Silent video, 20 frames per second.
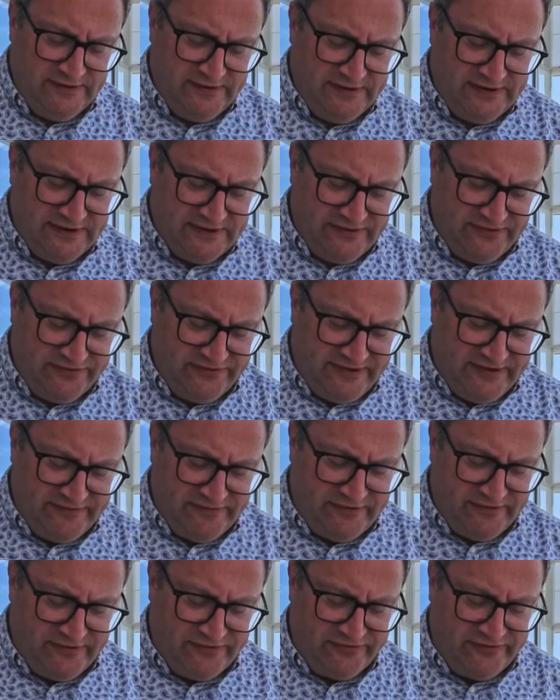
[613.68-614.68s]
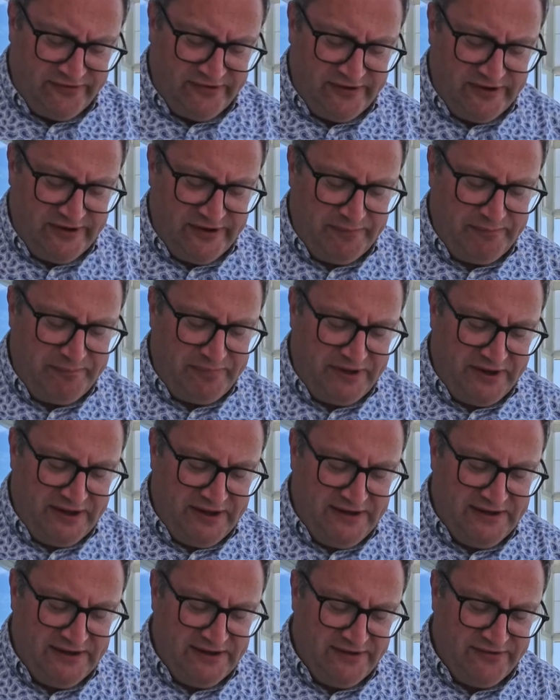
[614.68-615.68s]
I can see those
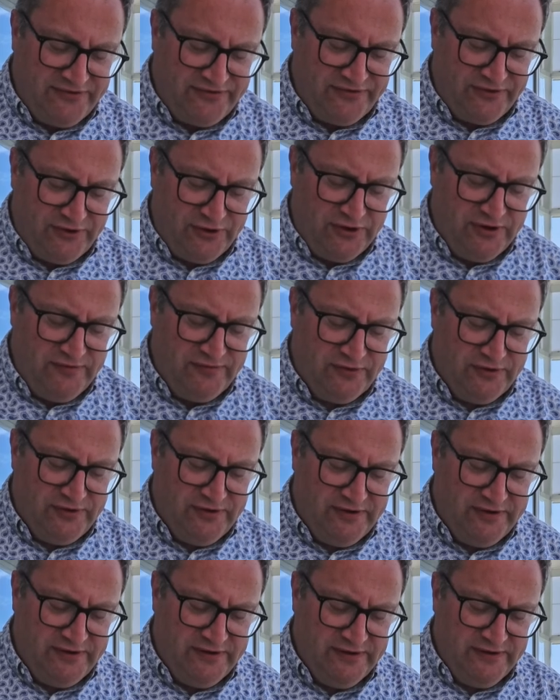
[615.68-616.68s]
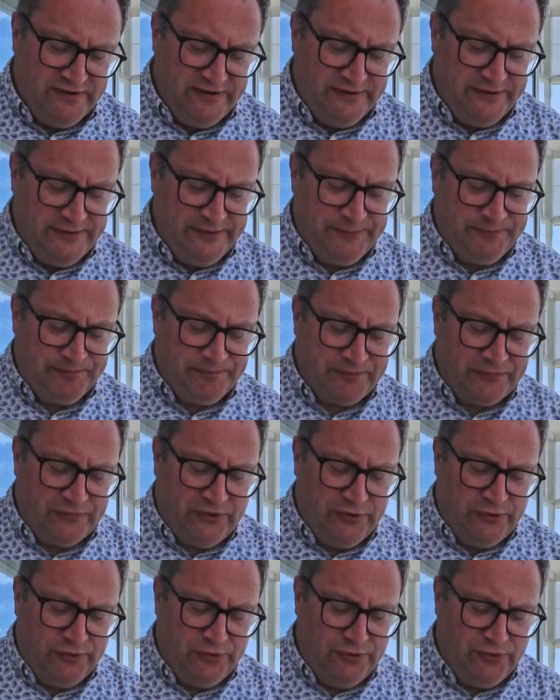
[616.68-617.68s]
pine nuts, olive oil,
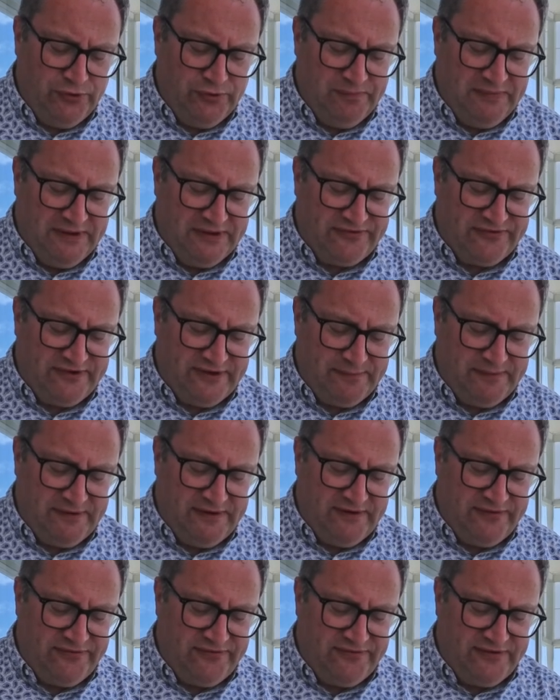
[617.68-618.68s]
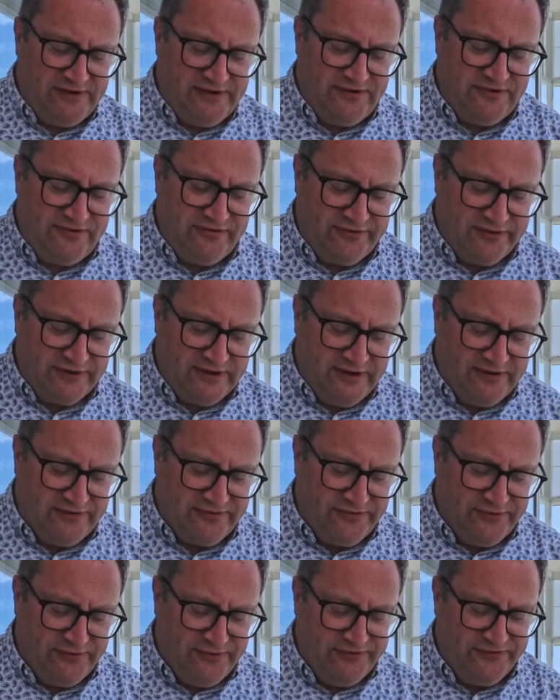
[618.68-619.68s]
all mixed up in this delicious looking
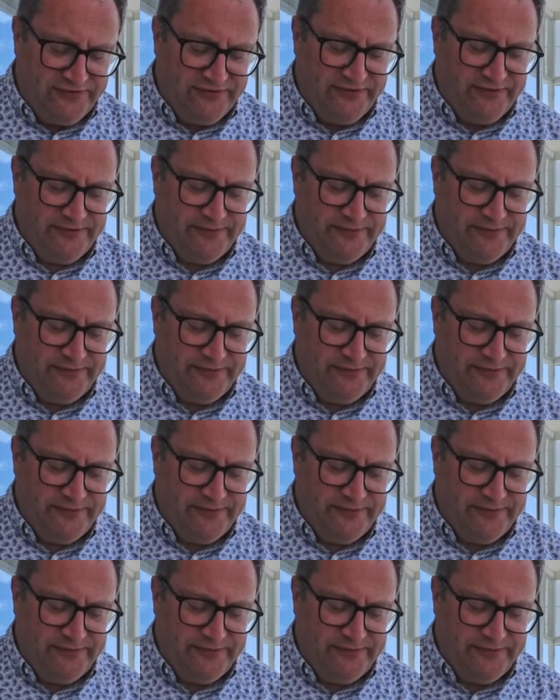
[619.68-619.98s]
sauce.